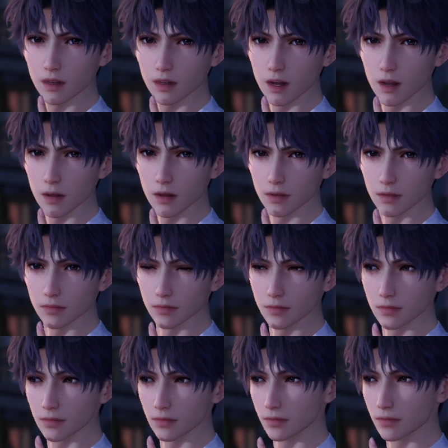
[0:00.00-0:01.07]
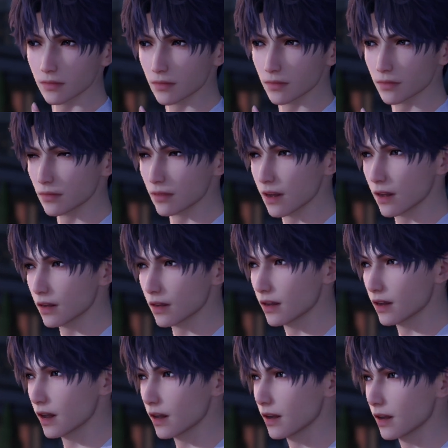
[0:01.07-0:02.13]
don't talk. I
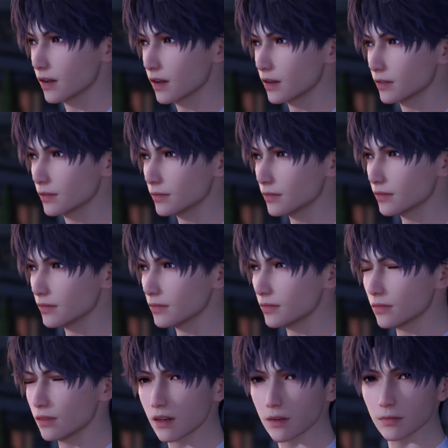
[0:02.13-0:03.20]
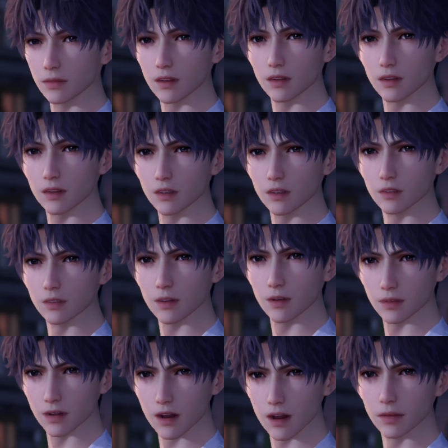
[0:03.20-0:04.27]
think I hear something
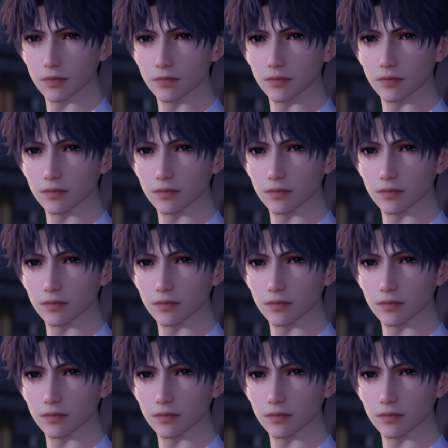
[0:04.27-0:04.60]
screaming.